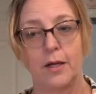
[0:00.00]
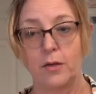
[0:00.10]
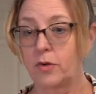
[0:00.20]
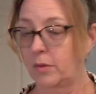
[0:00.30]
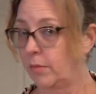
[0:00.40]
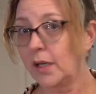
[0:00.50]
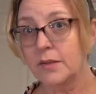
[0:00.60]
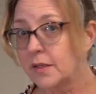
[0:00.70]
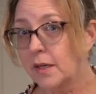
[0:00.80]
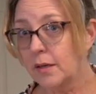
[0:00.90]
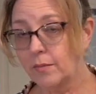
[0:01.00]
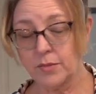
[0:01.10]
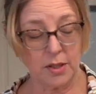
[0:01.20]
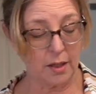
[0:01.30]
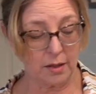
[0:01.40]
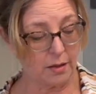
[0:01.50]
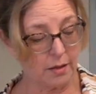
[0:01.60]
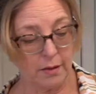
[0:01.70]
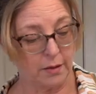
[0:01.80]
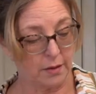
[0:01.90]
You can mix them
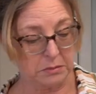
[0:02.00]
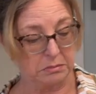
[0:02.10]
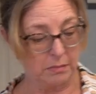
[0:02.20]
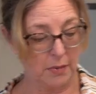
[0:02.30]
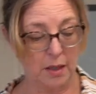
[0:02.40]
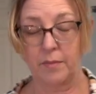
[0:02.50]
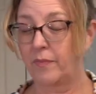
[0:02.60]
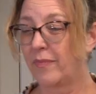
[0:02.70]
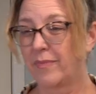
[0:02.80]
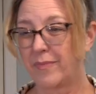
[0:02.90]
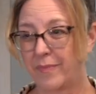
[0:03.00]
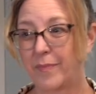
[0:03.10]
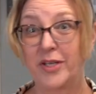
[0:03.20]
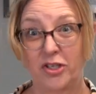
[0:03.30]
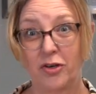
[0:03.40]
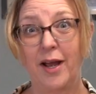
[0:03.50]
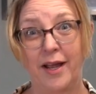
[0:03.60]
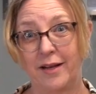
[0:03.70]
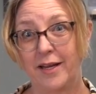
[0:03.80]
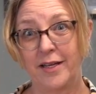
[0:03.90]
together, but try
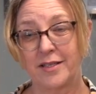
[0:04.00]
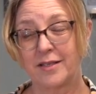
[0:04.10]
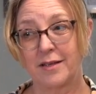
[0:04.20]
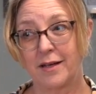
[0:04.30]
it.